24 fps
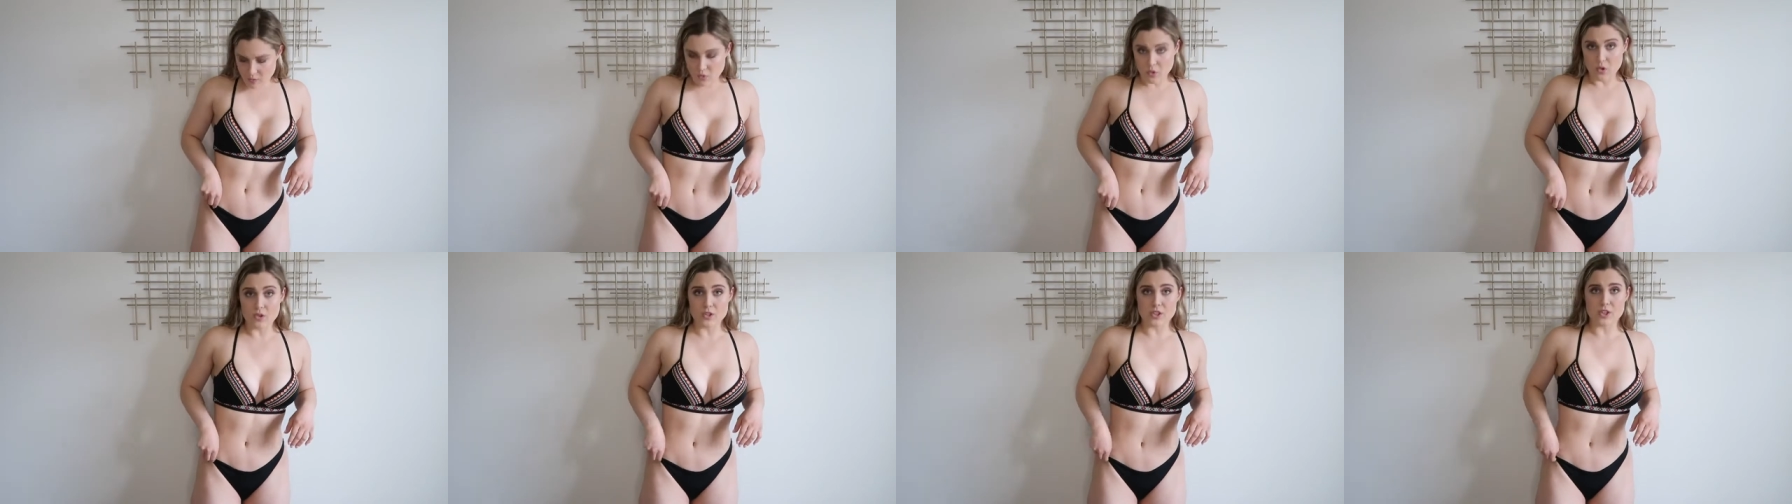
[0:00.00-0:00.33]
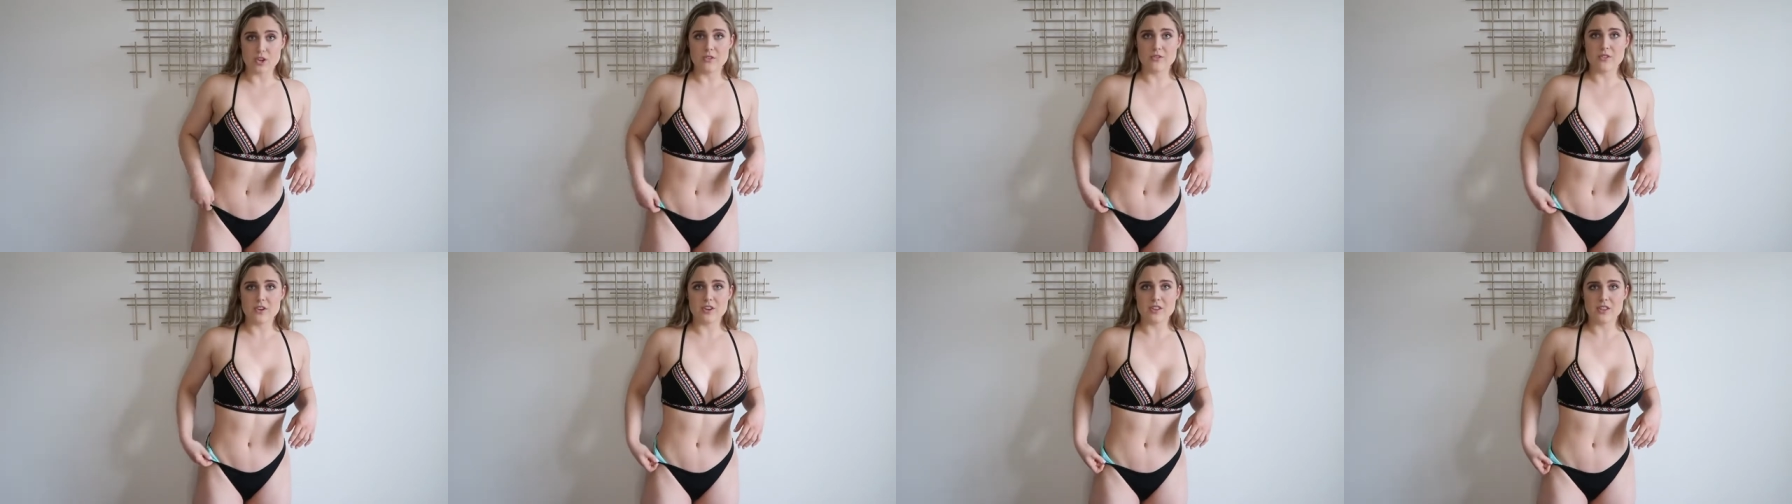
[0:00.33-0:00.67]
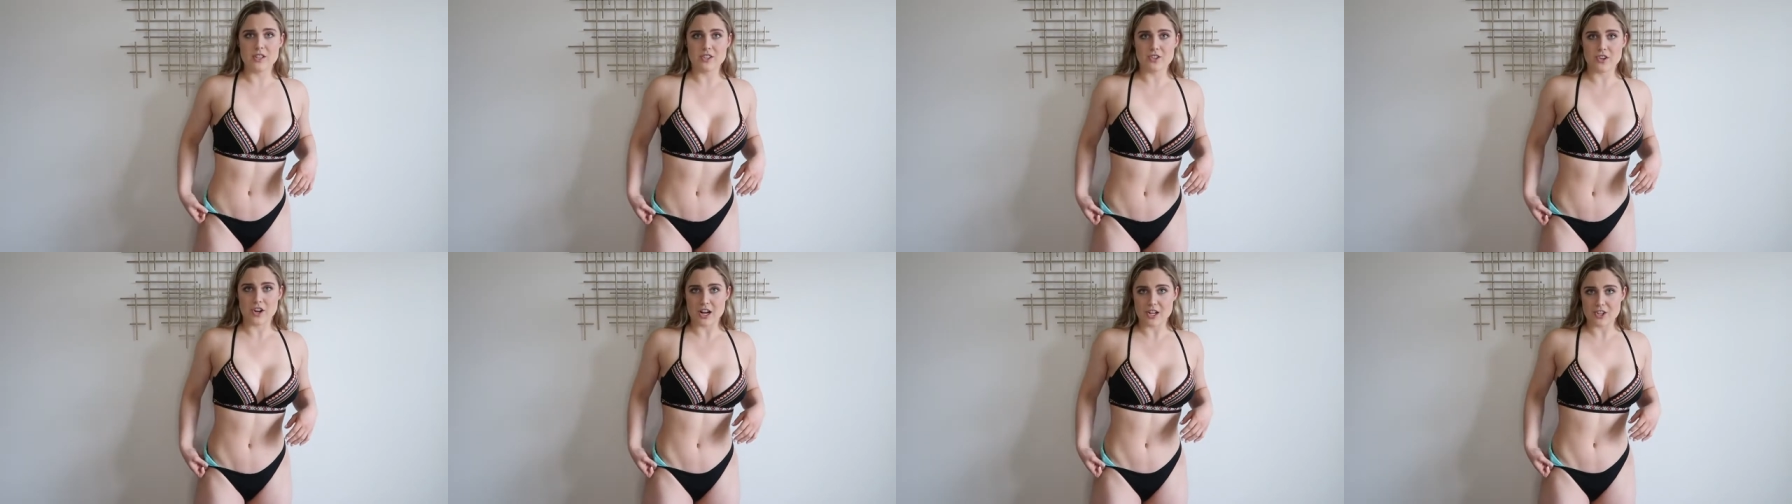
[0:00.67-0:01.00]
it rolls over.
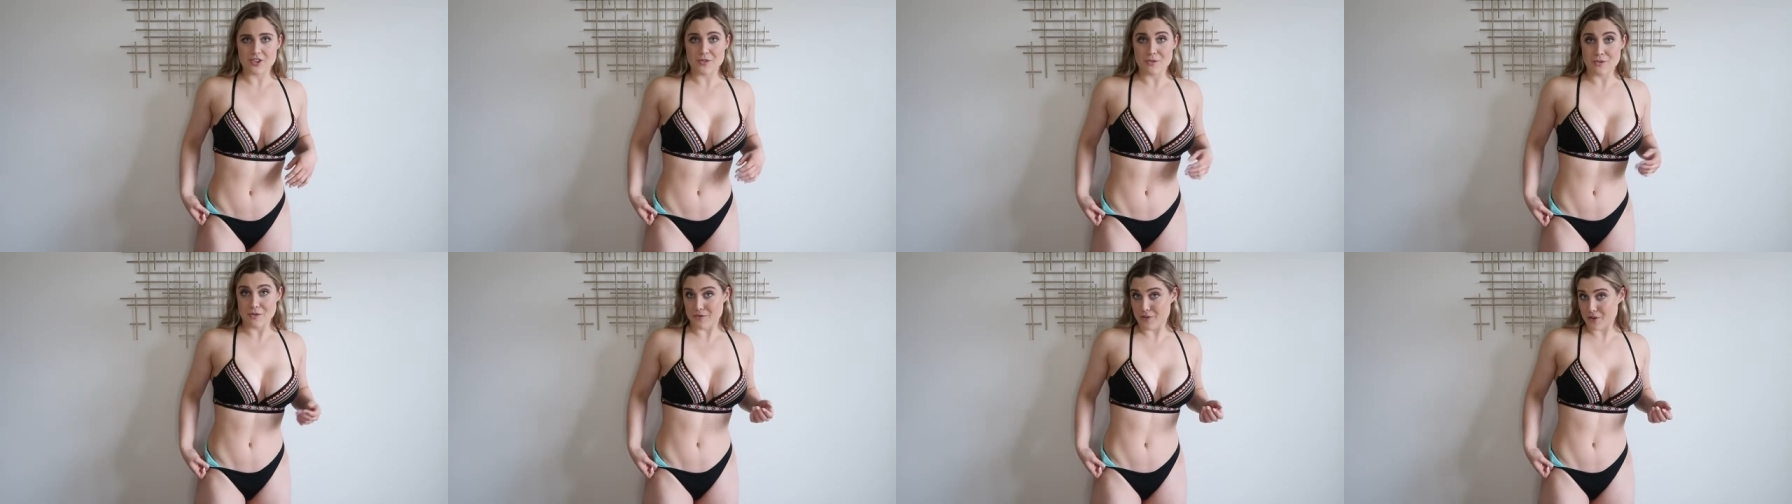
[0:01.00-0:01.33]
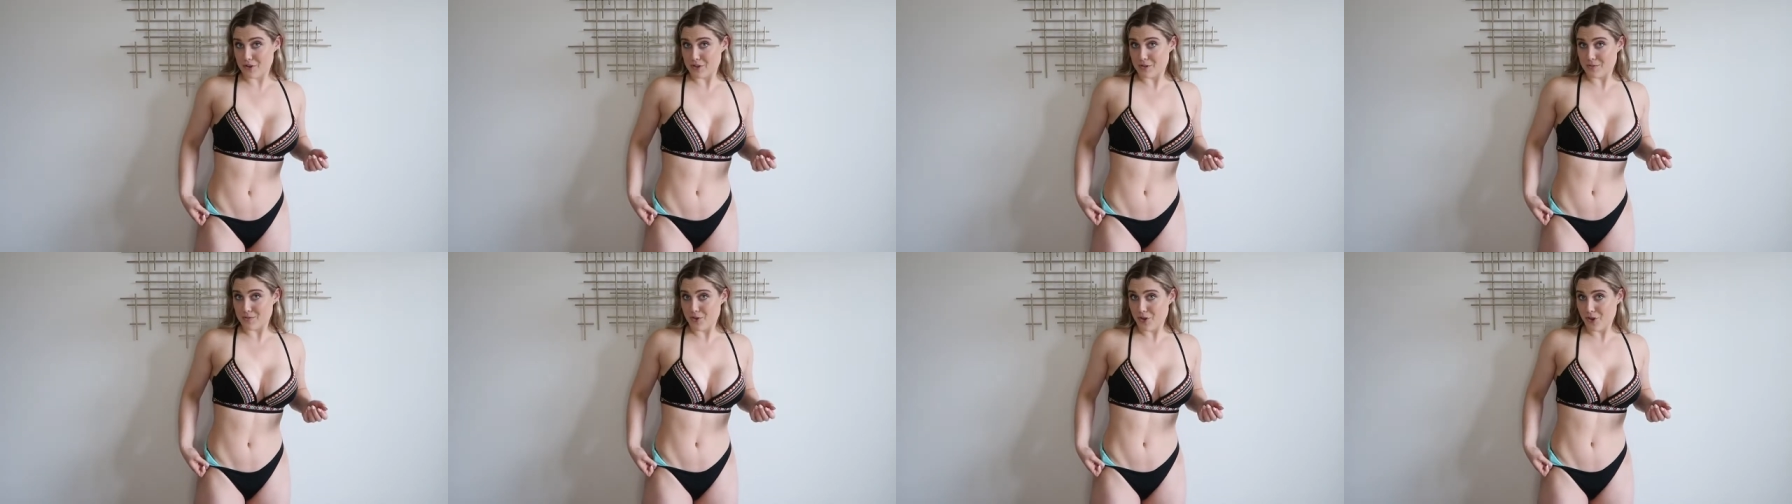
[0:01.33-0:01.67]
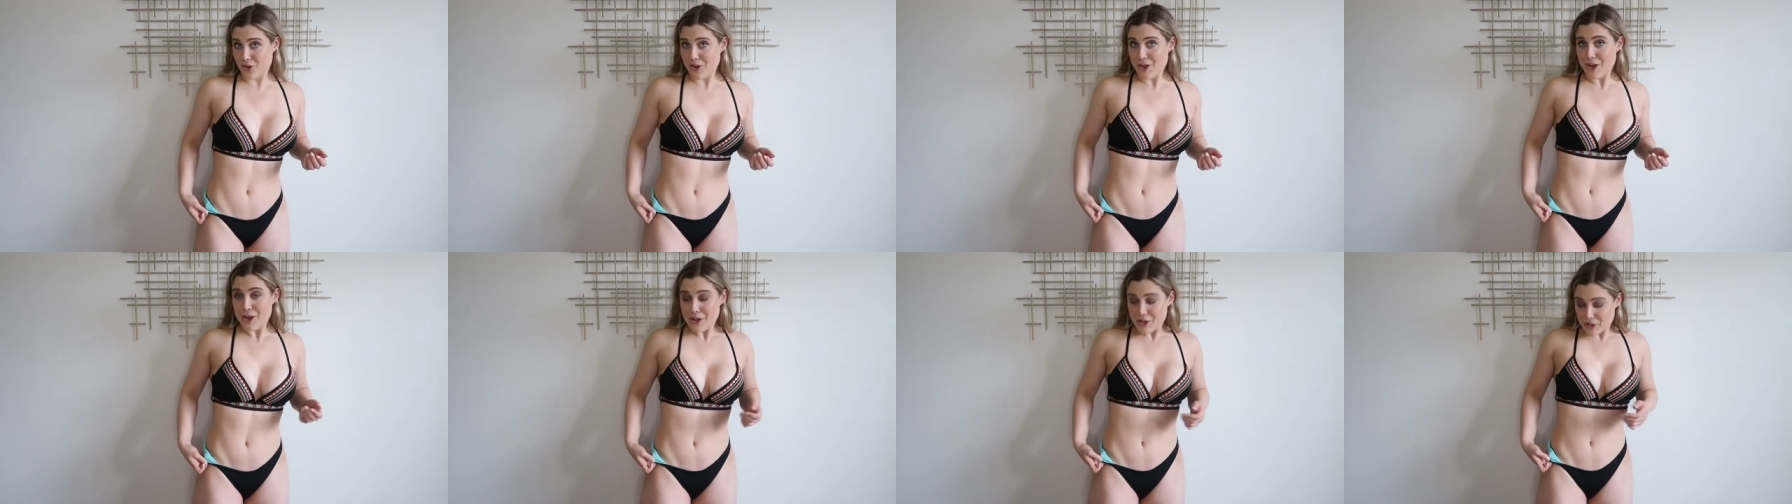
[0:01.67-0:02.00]
These are actually
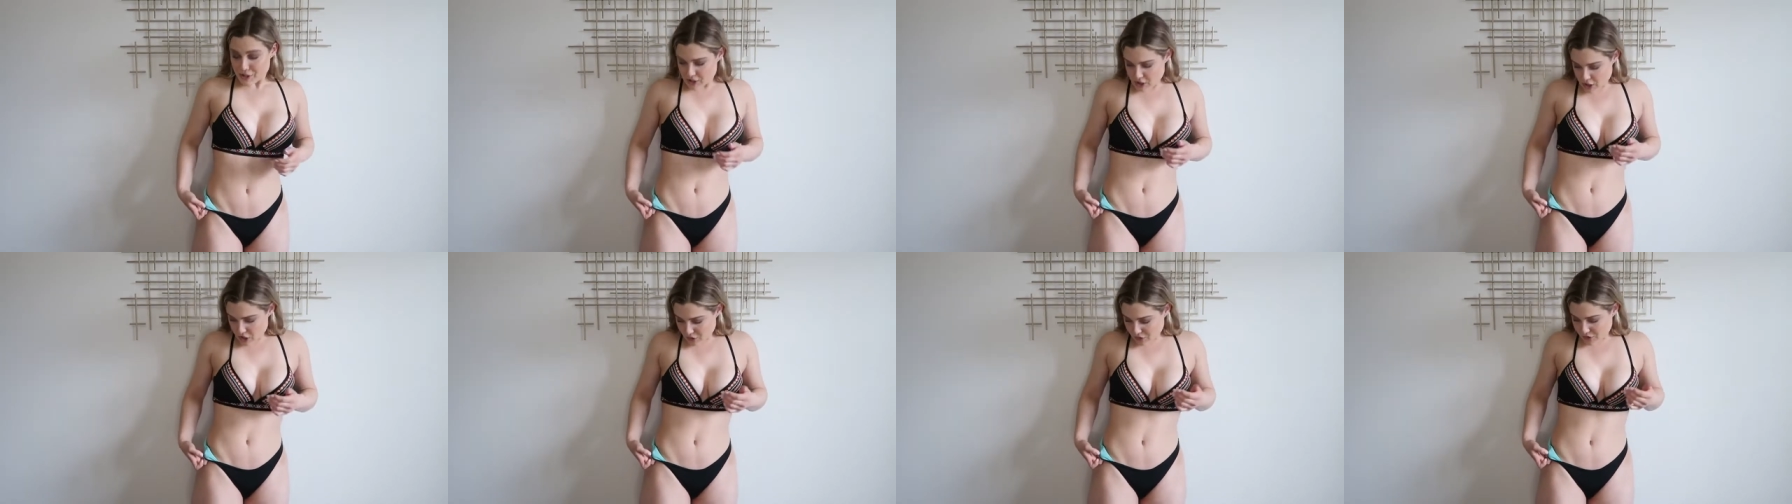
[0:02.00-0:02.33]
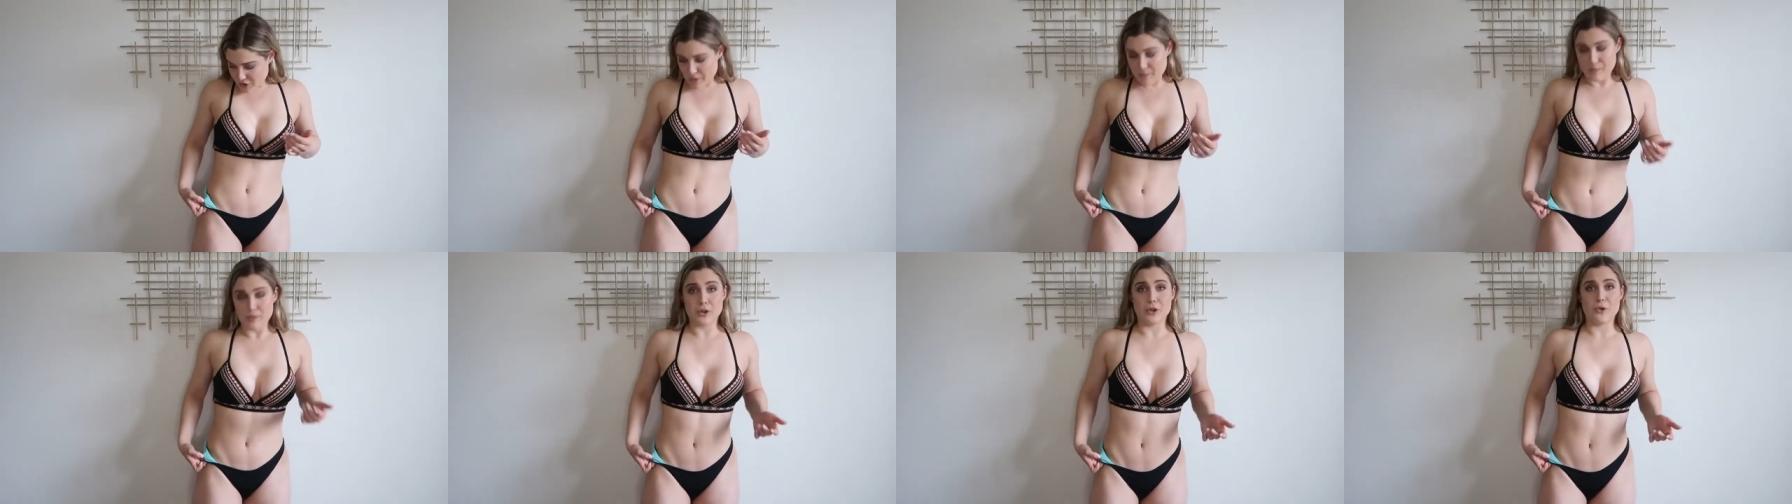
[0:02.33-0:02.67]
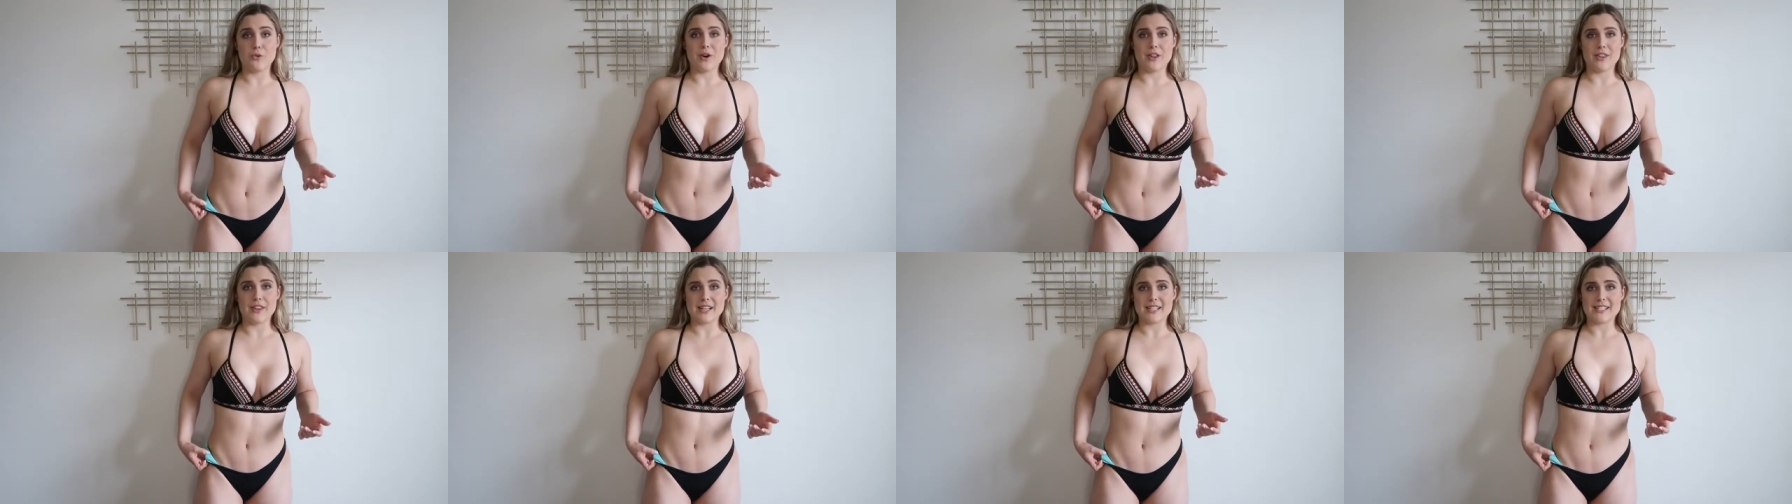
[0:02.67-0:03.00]
reversible, so they're
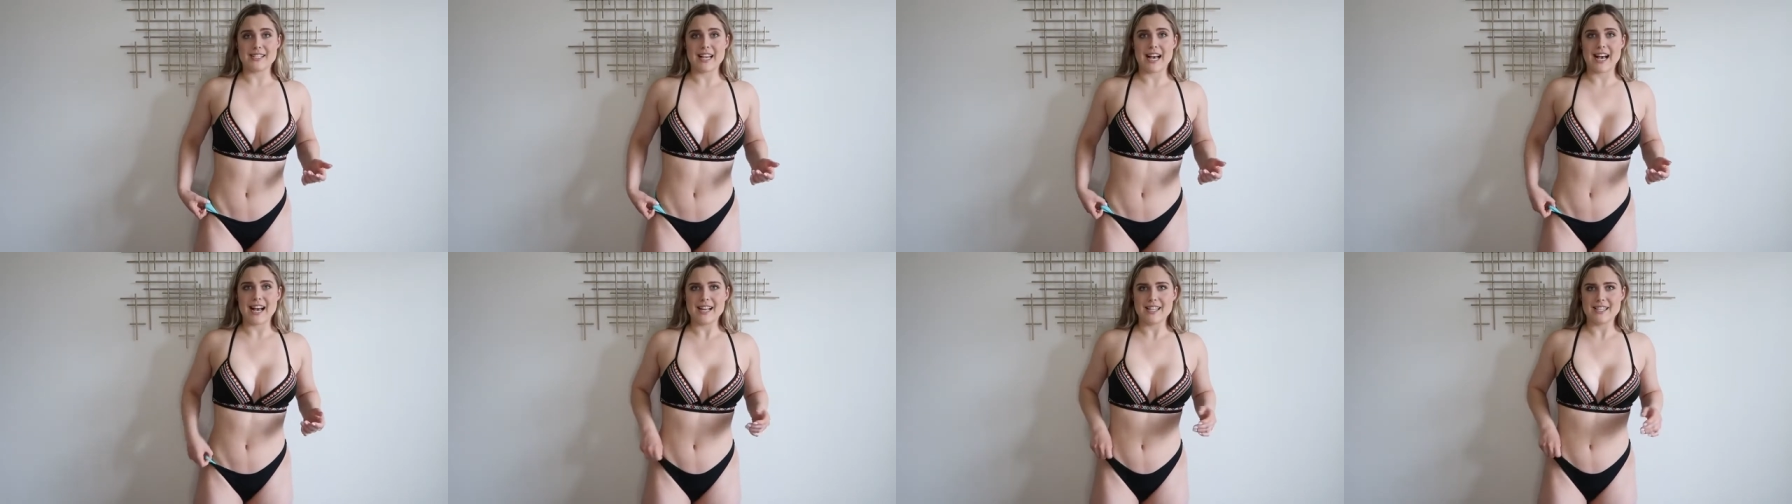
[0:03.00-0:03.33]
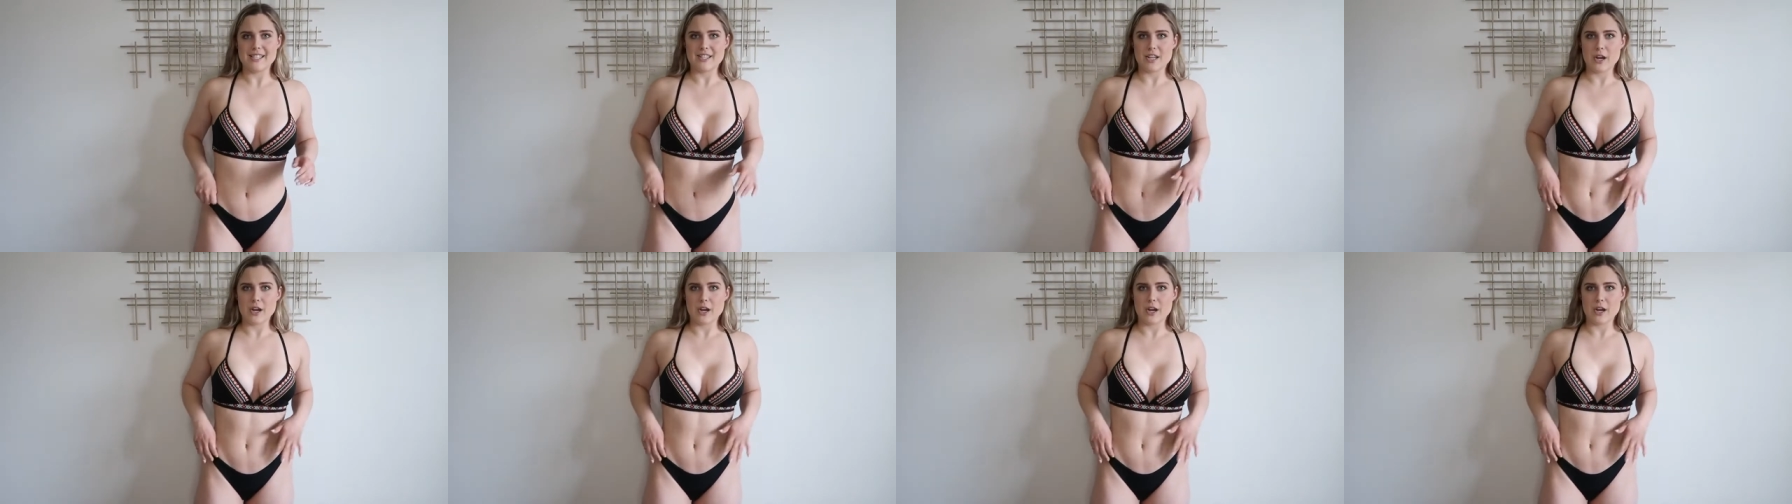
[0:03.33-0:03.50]
blue on this side.